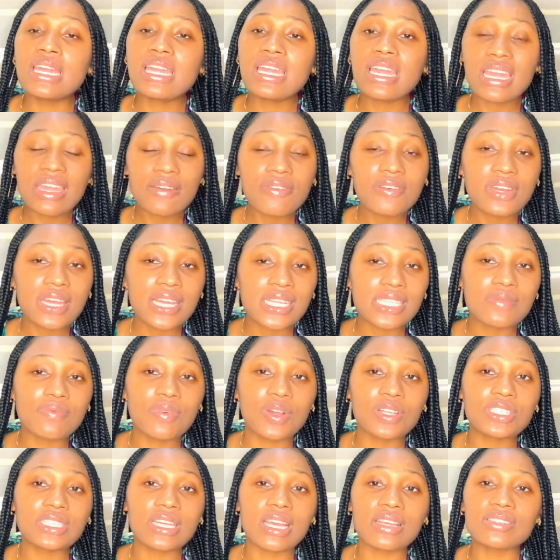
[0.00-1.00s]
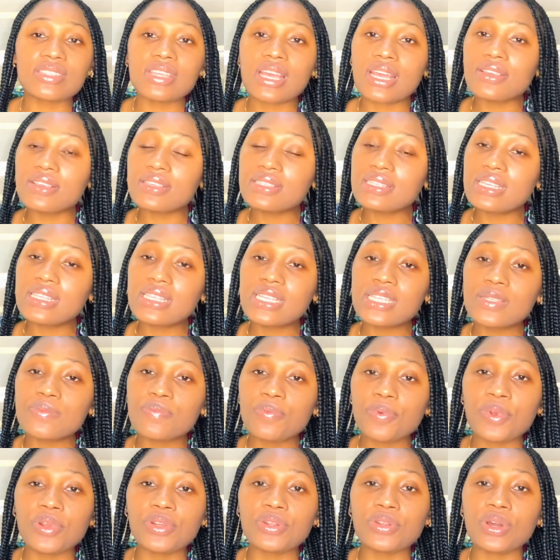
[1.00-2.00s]
even as much as you're using this
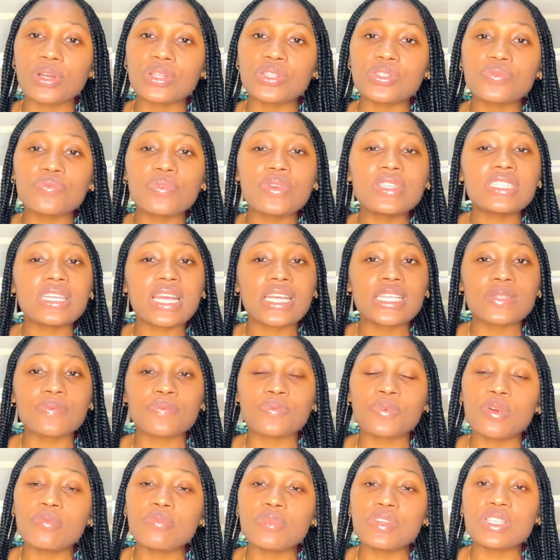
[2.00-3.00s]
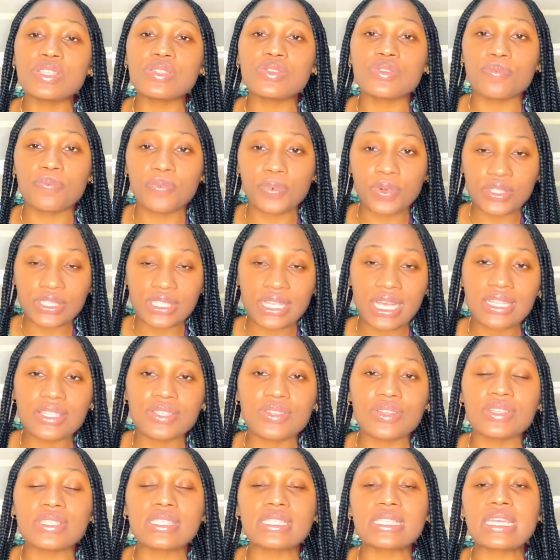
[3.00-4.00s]
product which has promised to protect
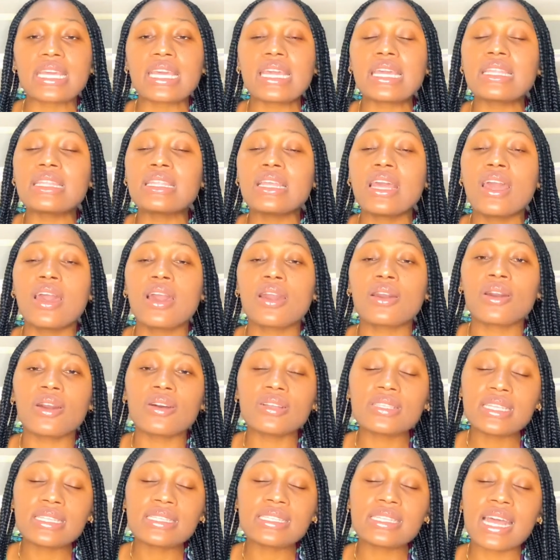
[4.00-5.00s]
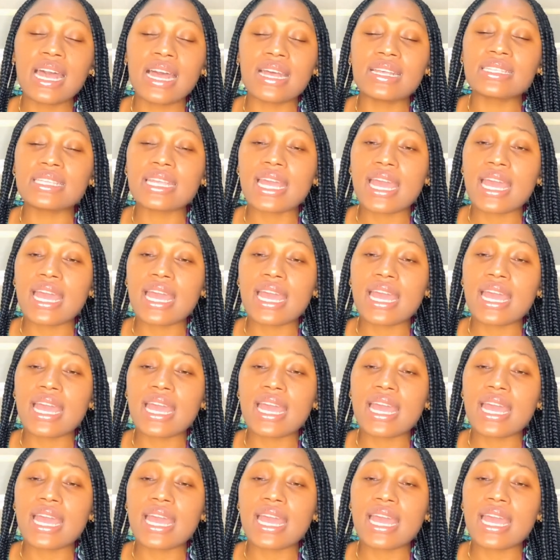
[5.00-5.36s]
your skin because it has